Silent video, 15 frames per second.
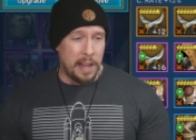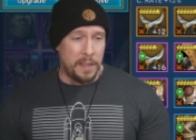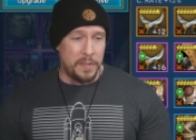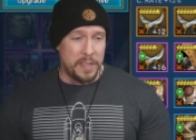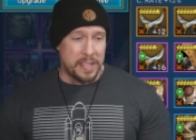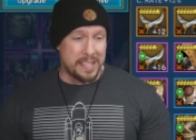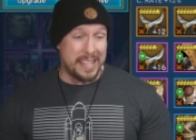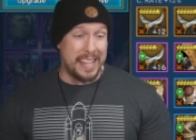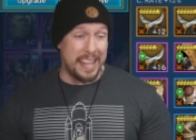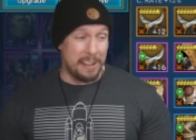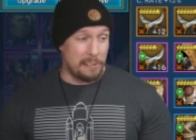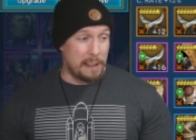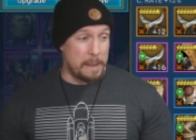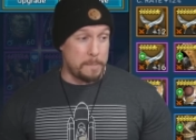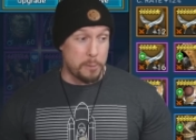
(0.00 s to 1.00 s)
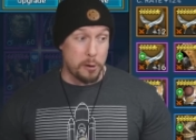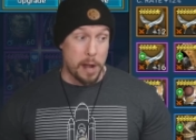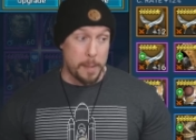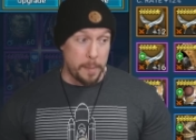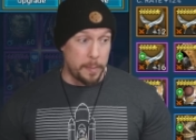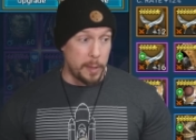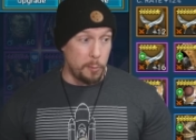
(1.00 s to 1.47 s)
This gear I
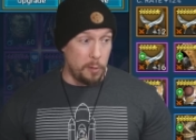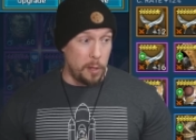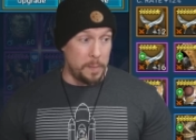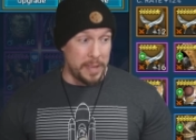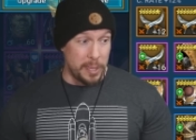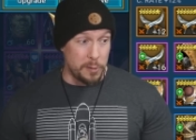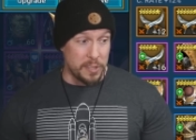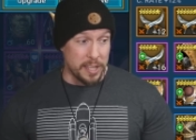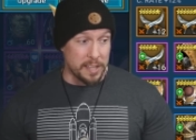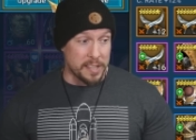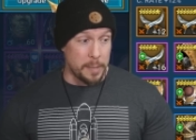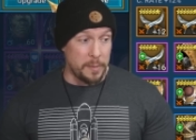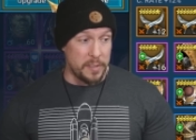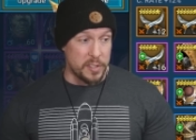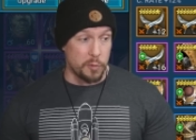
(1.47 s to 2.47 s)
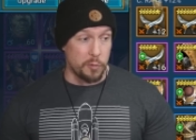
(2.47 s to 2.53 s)
probably will be using, and some of it's